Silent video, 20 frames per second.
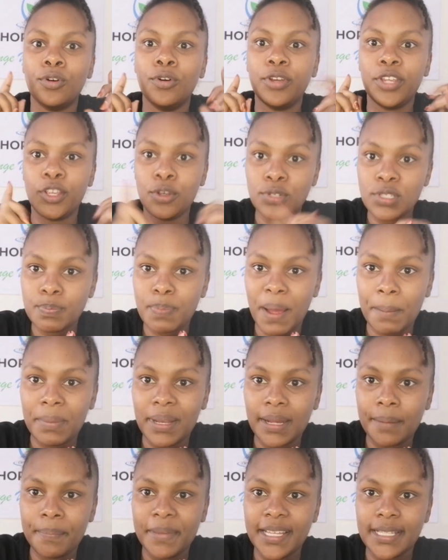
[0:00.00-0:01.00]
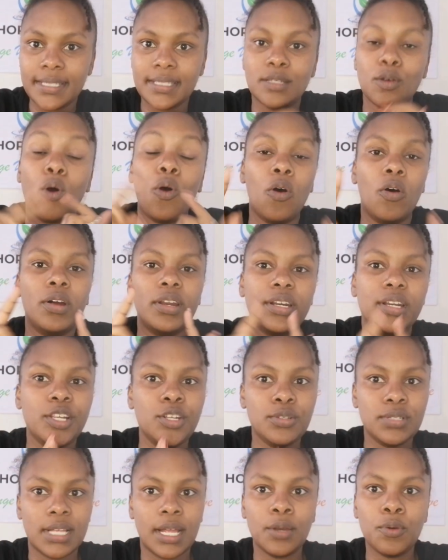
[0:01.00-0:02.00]
So use public means or
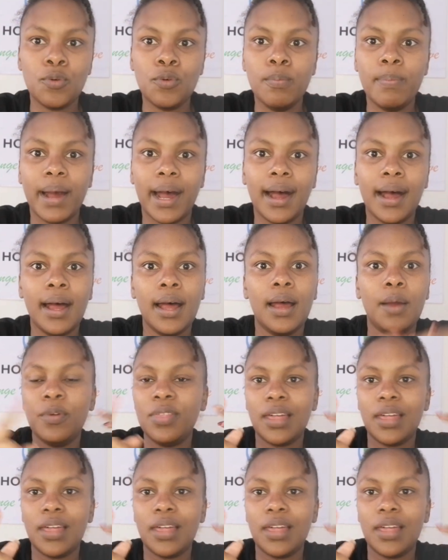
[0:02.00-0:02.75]
use an Uber.